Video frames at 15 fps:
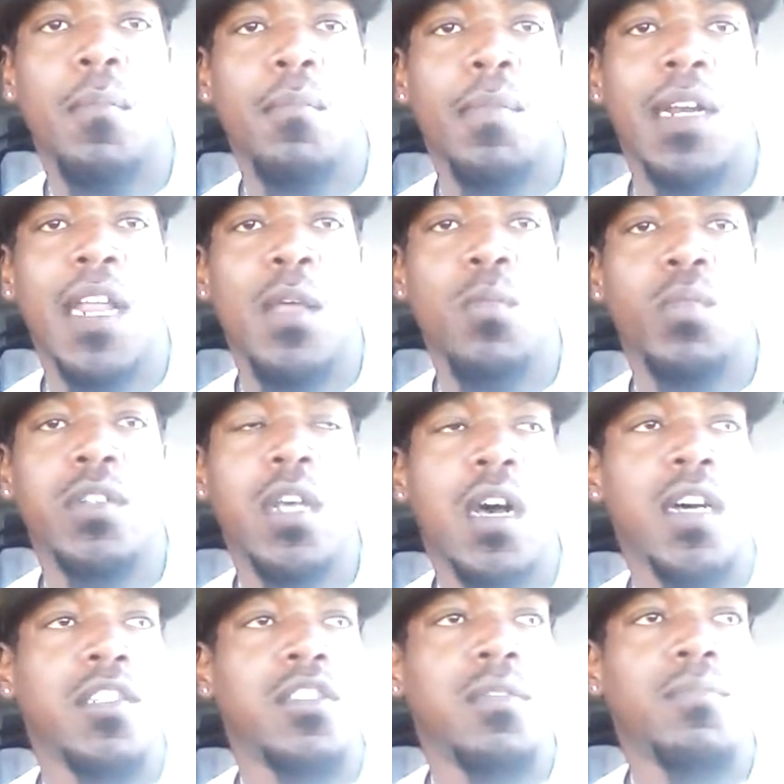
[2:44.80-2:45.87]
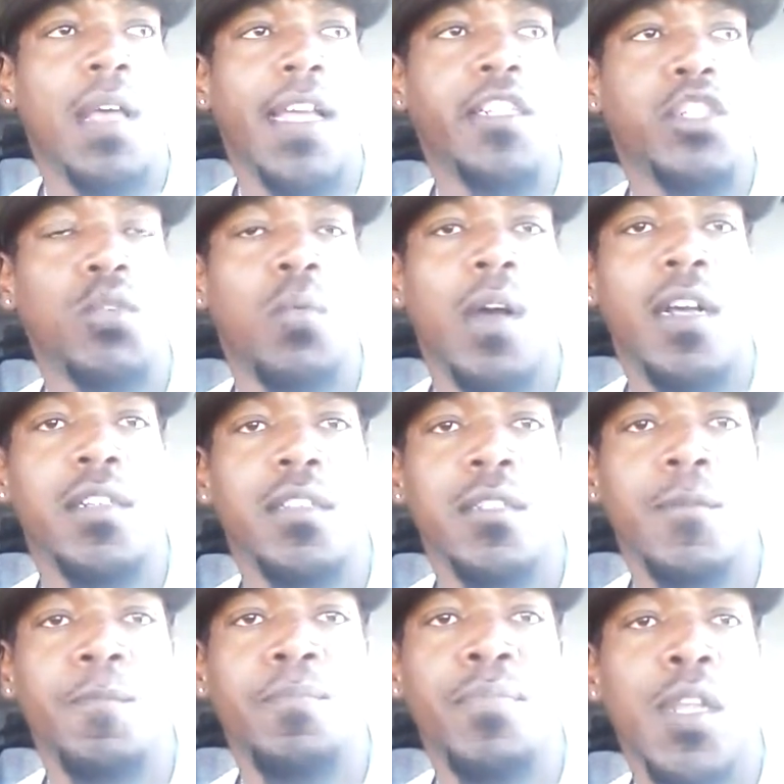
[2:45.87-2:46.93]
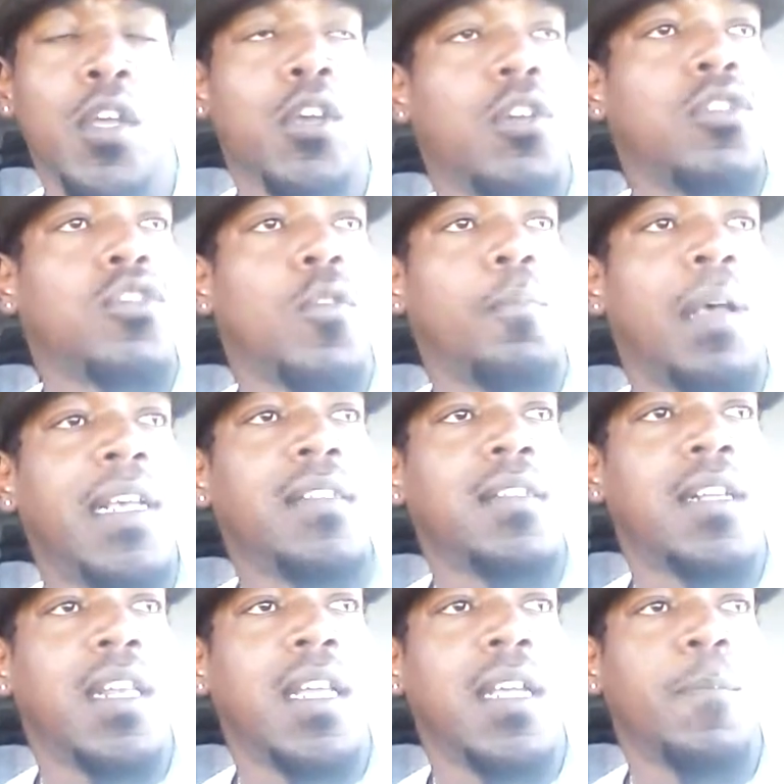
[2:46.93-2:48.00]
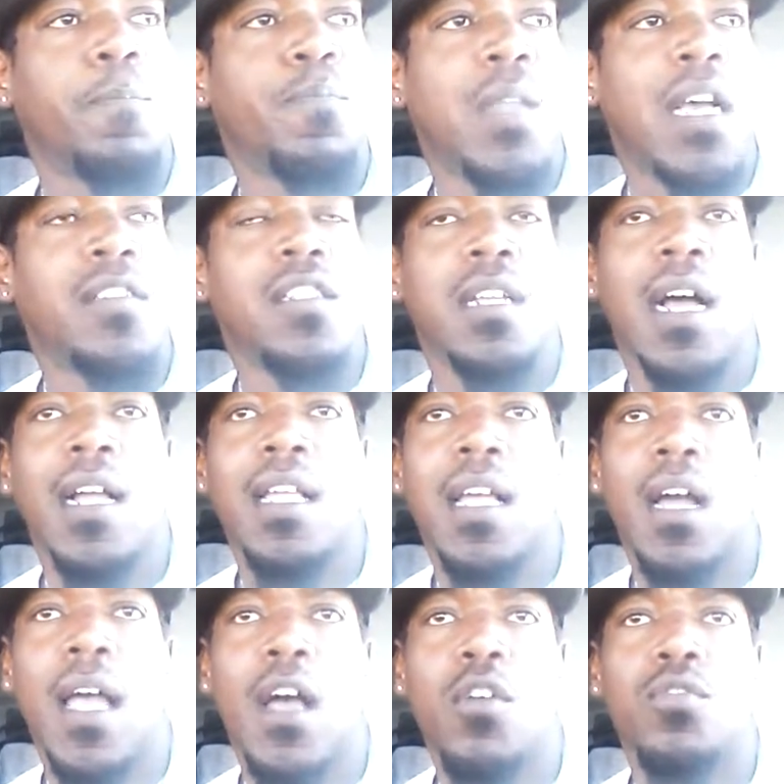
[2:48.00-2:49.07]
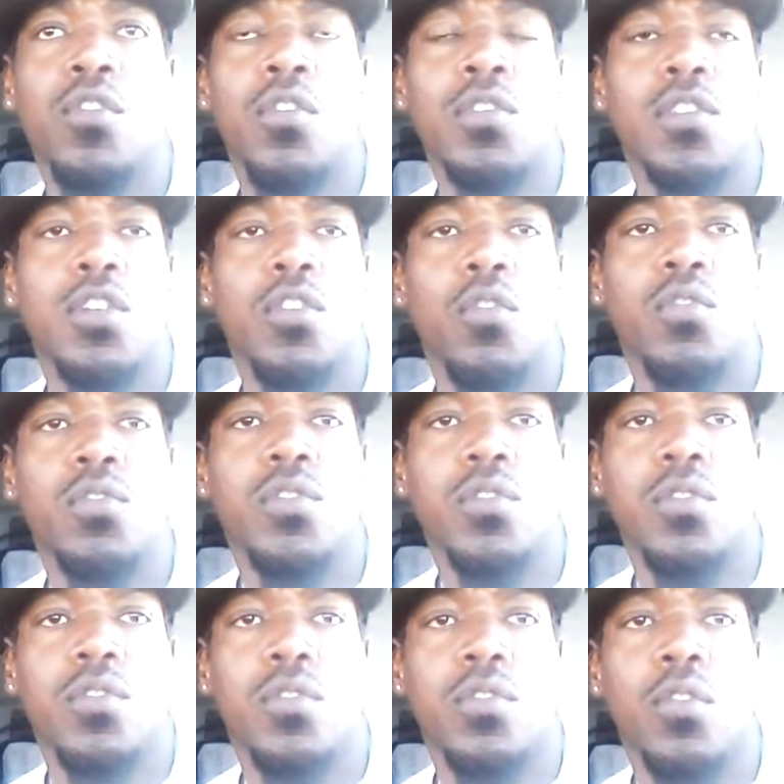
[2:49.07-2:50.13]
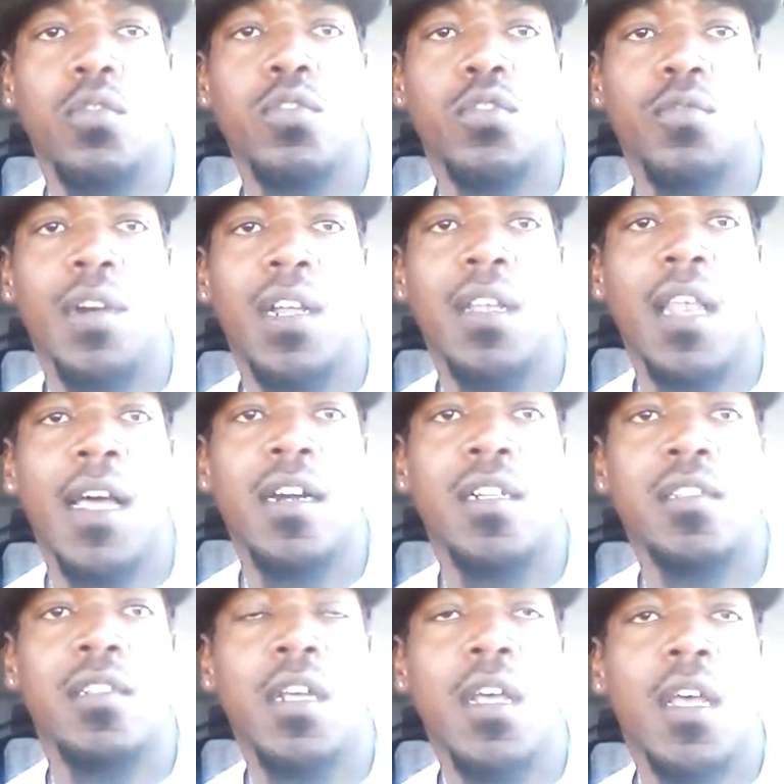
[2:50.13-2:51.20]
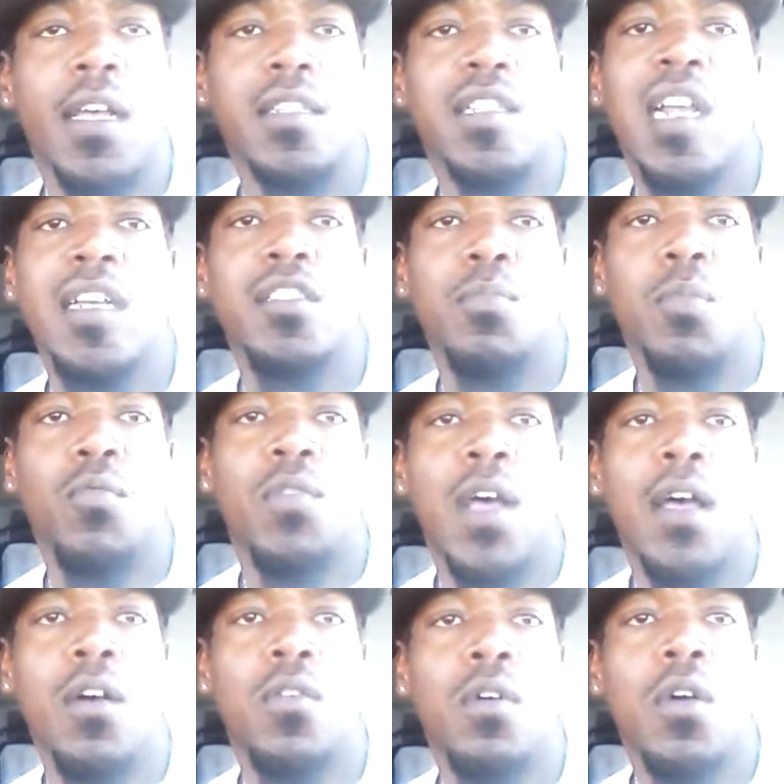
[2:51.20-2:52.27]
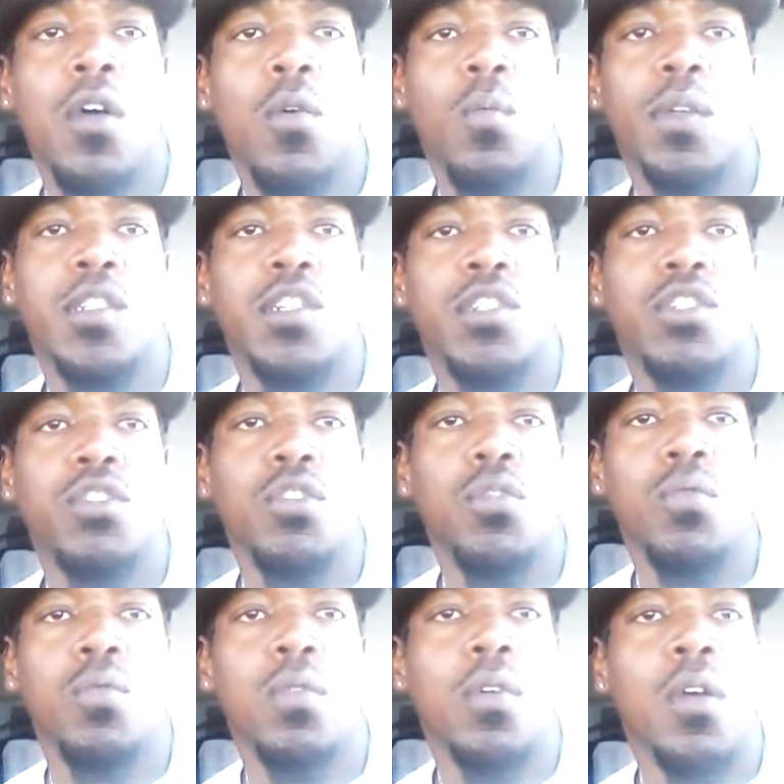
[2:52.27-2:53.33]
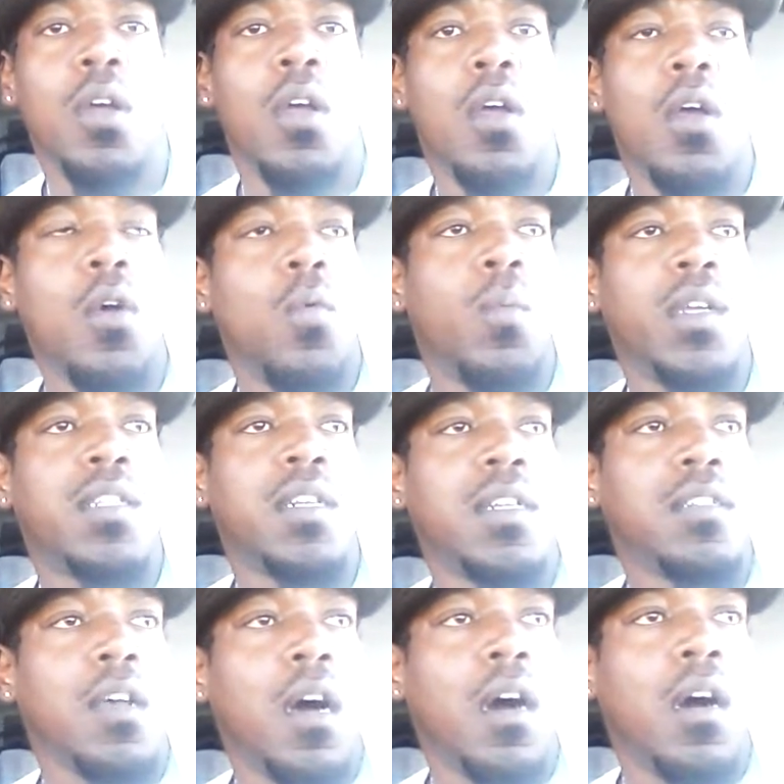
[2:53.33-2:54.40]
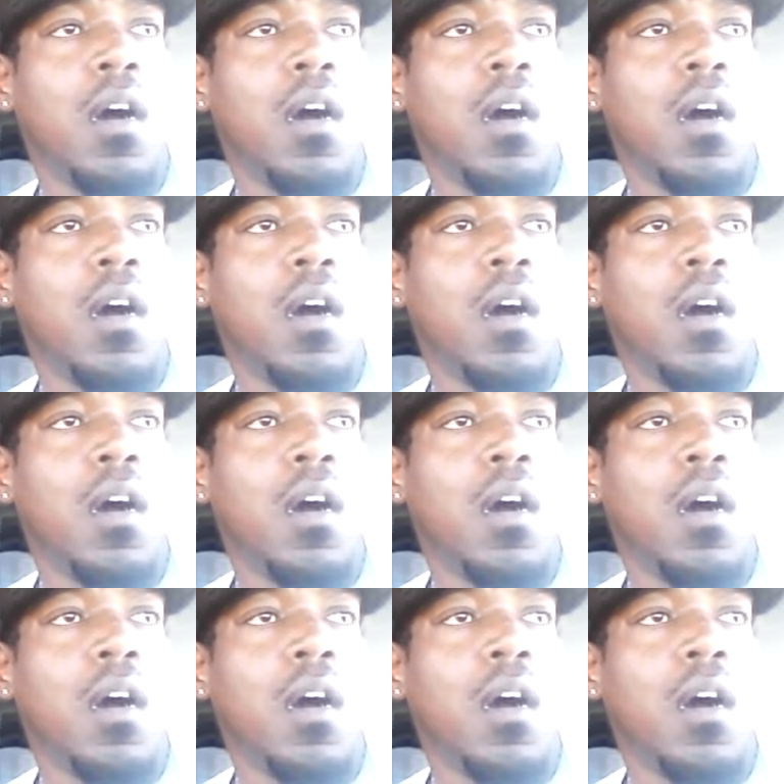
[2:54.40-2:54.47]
my name was Hus, Hus. So basically, I held on to those three letters and changed them around, which is Shu, which is